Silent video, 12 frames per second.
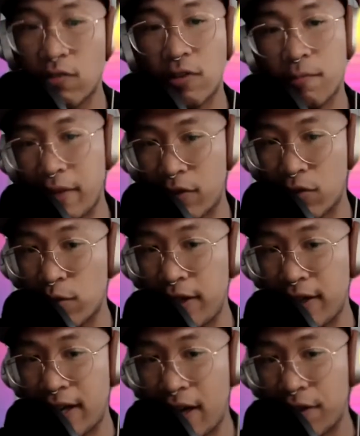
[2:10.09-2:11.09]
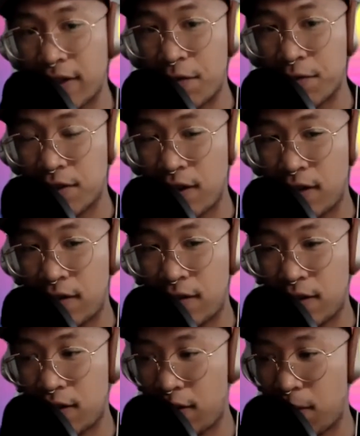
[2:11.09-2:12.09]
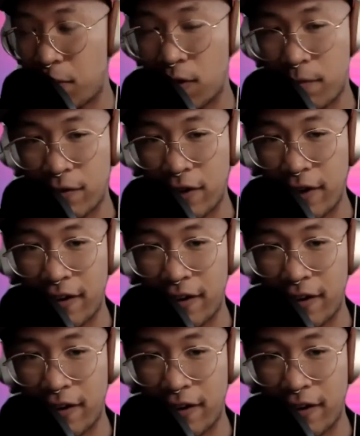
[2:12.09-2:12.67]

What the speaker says: Or maybe three, counting outside the apartment, right?